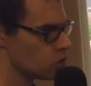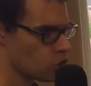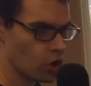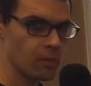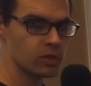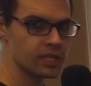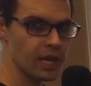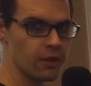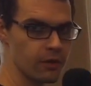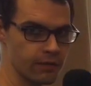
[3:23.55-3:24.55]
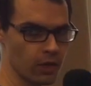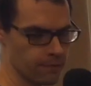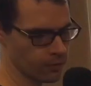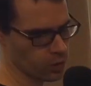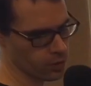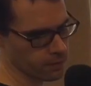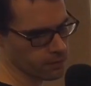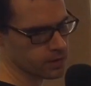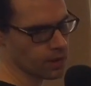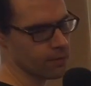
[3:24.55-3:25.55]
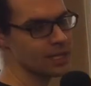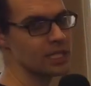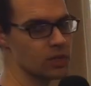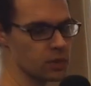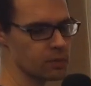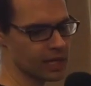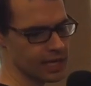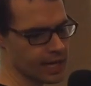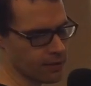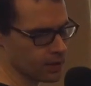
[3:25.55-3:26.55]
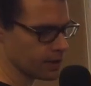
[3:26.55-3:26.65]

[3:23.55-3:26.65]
chunk them all together, and you've got the full groove. So do split it down.